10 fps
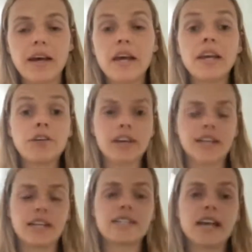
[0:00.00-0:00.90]

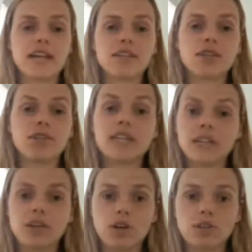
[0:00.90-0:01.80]
ingredients as your
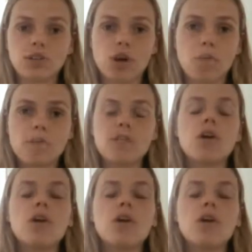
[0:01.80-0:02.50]
detox drops.